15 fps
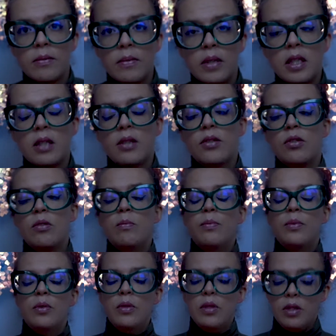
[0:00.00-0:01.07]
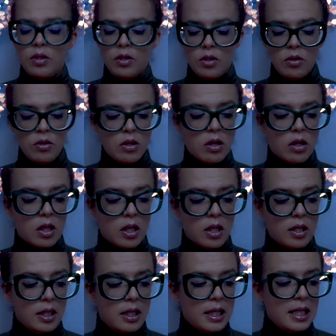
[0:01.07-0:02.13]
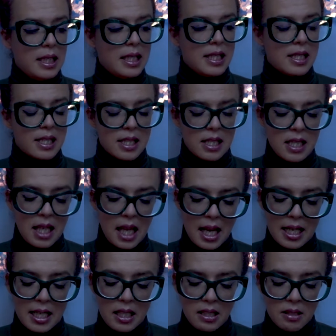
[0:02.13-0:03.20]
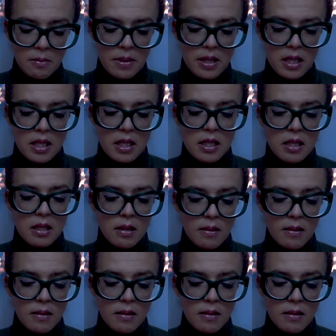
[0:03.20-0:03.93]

And at some point you got slightly be